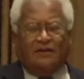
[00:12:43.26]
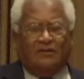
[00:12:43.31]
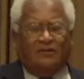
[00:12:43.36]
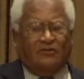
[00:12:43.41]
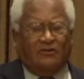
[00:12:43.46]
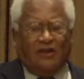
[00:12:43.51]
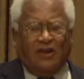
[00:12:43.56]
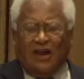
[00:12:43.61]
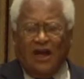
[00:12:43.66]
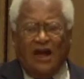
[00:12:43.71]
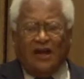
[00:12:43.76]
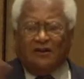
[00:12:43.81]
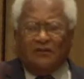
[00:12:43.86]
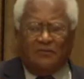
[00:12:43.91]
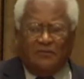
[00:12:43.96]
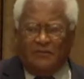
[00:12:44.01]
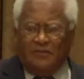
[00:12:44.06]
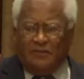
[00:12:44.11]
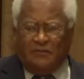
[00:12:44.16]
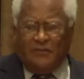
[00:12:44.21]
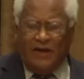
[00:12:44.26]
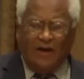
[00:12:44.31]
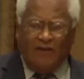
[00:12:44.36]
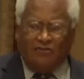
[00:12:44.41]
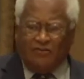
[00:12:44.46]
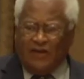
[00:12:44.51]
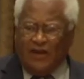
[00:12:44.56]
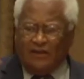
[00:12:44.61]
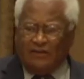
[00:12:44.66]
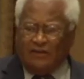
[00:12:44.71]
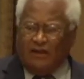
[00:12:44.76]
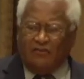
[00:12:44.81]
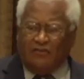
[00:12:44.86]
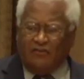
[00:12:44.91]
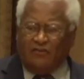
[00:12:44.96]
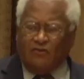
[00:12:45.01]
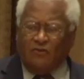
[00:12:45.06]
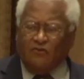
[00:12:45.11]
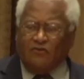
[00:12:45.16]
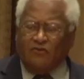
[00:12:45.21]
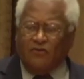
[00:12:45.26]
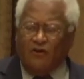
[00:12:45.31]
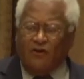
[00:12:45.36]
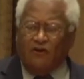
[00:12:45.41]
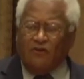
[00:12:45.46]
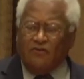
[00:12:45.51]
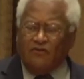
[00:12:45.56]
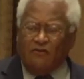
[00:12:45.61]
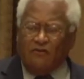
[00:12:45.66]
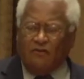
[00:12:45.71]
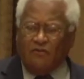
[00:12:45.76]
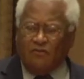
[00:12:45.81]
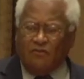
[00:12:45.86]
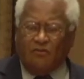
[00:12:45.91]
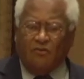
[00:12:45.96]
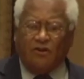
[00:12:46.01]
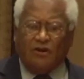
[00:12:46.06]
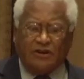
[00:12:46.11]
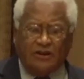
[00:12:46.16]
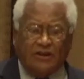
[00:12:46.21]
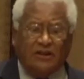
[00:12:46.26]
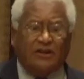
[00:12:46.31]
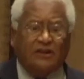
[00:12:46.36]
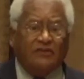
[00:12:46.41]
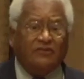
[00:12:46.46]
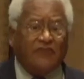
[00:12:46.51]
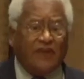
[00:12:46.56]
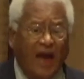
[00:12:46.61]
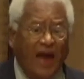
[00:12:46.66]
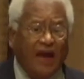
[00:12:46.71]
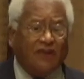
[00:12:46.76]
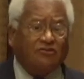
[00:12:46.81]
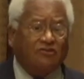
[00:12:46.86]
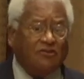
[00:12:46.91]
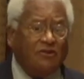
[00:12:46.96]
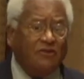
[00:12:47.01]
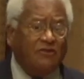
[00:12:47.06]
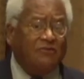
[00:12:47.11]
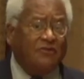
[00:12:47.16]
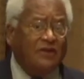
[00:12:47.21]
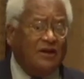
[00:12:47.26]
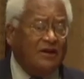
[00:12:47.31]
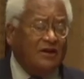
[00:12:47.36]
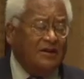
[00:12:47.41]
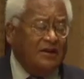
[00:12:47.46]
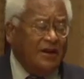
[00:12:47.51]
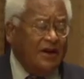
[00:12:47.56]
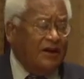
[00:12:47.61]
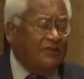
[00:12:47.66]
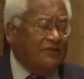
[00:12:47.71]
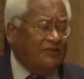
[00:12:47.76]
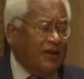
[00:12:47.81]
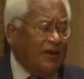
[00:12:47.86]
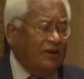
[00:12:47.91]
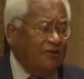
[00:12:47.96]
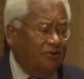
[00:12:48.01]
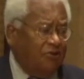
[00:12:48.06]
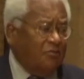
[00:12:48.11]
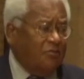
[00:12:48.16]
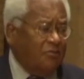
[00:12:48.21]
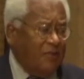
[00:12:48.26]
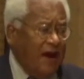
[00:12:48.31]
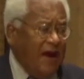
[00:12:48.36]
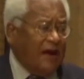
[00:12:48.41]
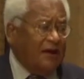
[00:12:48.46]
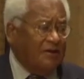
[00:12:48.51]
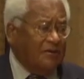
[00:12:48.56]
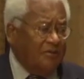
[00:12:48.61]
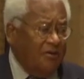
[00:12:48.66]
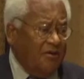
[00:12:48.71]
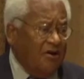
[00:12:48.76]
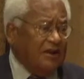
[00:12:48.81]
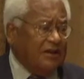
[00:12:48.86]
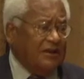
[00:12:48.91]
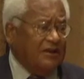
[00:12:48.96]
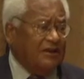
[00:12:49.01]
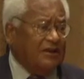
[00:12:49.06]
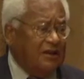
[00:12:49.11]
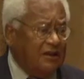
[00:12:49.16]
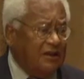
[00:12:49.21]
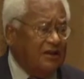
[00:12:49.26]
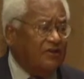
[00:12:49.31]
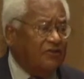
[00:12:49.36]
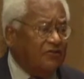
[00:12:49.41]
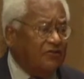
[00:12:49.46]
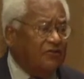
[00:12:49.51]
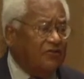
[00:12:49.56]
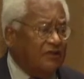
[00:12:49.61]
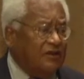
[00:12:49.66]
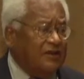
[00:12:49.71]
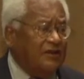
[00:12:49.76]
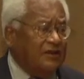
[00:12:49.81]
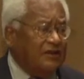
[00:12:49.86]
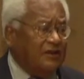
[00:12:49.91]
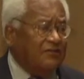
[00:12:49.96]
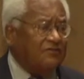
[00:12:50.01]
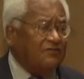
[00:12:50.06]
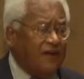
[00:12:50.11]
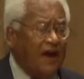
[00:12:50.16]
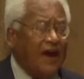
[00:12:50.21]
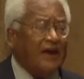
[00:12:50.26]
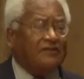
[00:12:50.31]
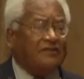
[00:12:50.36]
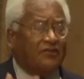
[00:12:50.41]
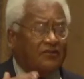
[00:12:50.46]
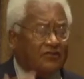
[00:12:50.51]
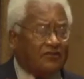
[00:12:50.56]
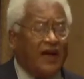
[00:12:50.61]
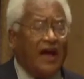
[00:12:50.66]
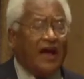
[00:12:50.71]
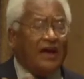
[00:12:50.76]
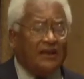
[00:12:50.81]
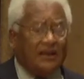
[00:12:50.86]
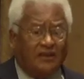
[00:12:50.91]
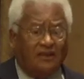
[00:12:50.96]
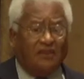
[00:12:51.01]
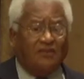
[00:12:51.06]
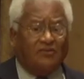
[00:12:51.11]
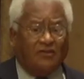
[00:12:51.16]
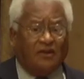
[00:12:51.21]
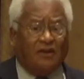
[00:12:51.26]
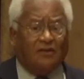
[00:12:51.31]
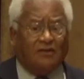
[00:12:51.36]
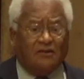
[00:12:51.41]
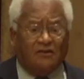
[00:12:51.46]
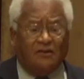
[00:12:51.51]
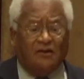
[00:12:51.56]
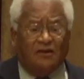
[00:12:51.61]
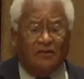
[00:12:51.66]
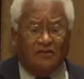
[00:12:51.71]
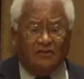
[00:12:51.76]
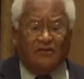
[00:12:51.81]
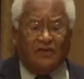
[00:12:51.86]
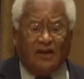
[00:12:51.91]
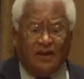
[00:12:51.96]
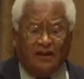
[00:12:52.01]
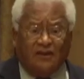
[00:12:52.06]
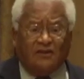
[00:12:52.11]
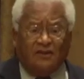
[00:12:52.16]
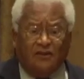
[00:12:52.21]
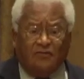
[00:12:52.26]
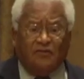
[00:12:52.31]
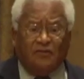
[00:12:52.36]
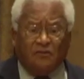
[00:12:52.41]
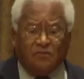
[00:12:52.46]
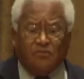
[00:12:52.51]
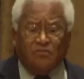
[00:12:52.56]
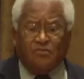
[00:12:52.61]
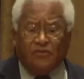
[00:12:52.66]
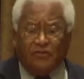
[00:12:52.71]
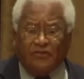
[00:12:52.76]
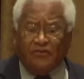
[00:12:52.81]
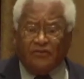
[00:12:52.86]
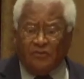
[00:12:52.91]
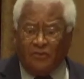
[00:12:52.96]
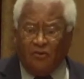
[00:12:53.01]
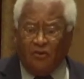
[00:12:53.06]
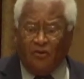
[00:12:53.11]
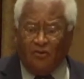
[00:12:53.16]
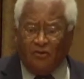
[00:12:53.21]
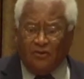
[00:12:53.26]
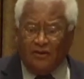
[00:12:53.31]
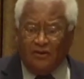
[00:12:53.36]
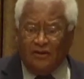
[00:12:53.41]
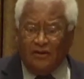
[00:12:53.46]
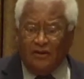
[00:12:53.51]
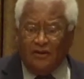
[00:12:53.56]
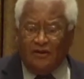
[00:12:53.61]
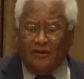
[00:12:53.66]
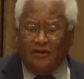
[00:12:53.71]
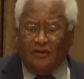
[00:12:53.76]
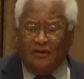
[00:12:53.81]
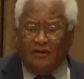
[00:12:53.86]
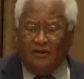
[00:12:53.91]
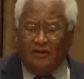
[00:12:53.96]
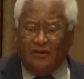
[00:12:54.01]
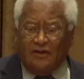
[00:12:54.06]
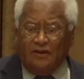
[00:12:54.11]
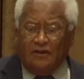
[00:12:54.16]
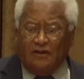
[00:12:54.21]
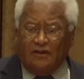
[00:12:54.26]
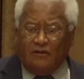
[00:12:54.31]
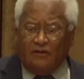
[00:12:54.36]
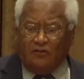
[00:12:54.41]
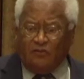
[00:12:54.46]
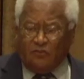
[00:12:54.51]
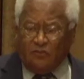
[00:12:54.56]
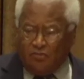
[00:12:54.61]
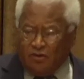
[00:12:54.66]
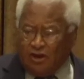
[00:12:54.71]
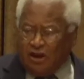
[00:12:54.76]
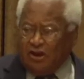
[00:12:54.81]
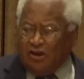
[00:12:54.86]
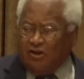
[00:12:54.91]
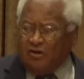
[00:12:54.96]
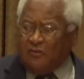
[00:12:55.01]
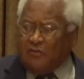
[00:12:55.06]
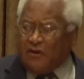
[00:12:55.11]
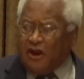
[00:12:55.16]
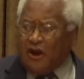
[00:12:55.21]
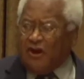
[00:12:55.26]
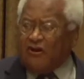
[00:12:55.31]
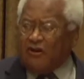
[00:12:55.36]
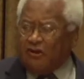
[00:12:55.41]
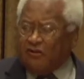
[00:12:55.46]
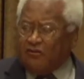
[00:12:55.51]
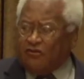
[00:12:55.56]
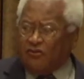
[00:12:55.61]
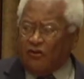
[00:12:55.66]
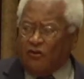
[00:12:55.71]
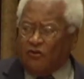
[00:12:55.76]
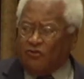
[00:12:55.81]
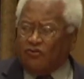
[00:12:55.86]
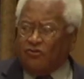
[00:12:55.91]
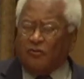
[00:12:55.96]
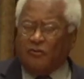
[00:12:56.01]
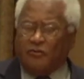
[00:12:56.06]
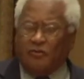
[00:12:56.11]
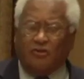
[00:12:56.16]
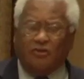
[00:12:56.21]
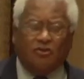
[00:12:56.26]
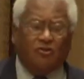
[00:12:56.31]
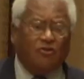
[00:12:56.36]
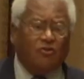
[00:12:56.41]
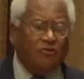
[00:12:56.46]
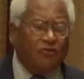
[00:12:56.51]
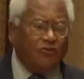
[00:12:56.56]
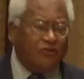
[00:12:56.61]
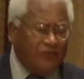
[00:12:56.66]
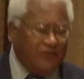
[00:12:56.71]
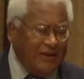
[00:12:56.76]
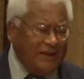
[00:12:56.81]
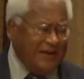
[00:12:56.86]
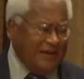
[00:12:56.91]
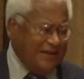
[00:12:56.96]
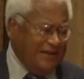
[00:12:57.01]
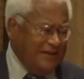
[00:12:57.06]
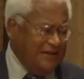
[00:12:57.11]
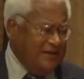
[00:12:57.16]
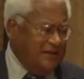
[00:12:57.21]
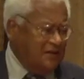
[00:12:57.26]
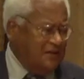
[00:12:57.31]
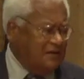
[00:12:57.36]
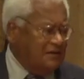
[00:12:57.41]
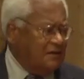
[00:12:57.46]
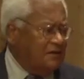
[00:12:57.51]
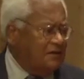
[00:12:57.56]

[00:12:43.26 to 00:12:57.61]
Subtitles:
There's a lot about that that's so very, very important. It is actually, as I look back upon it, it is, in fact, the scientific principle. It is bringing to bear on a social political scene